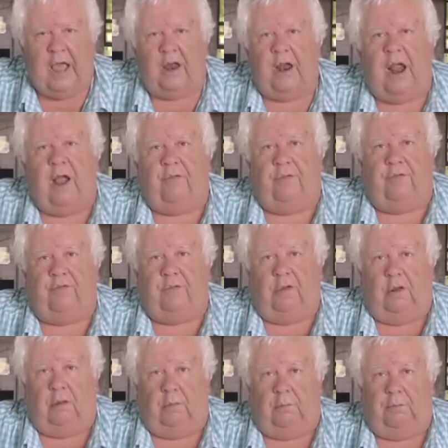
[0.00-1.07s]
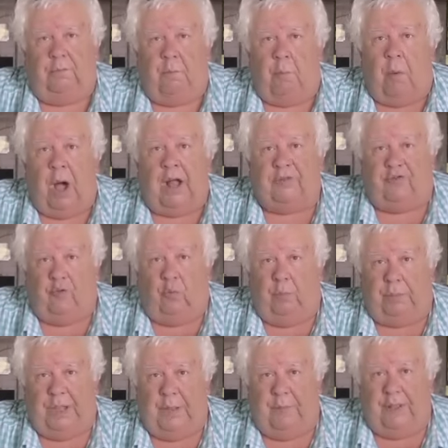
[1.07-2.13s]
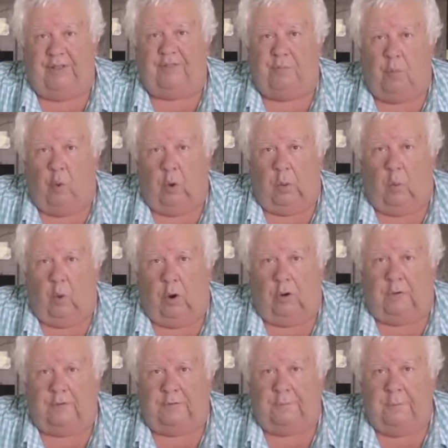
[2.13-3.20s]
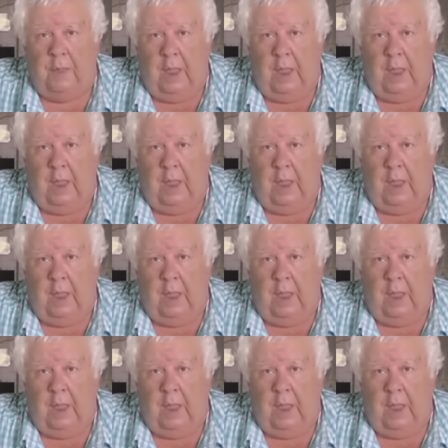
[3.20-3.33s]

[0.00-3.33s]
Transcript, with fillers: out how this little module BMS board works